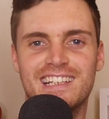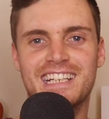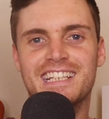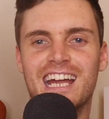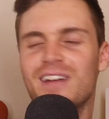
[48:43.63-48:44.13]
I need
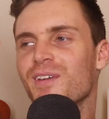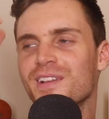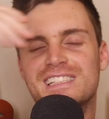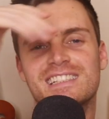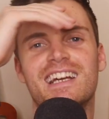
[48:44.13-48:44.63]
to get him
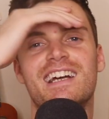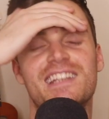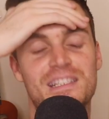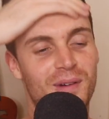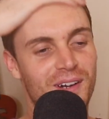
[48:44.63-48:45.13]
on
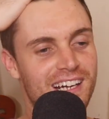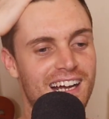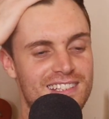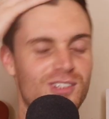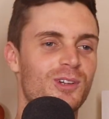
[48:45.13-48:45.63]
this
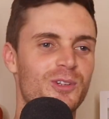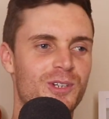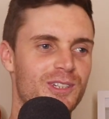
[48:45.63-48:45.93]
podcast or Luke